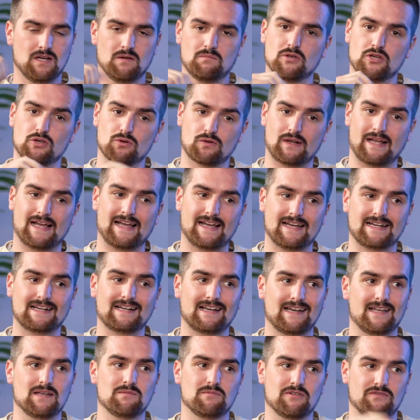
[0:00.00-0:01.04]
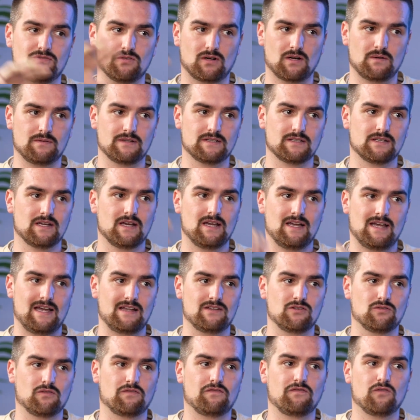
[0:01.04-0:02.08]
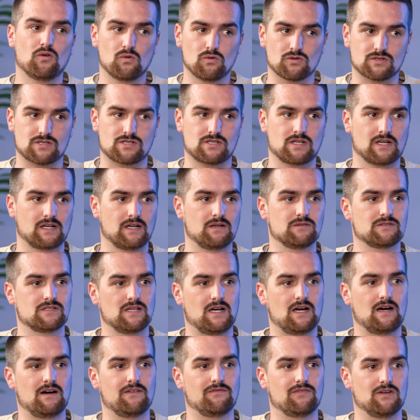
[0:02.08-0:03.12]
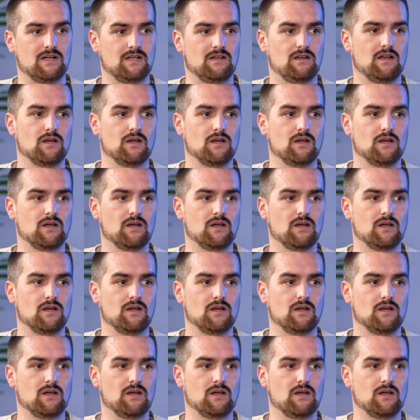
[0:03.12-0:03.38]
But you can claim if you're going and you're forced to go to other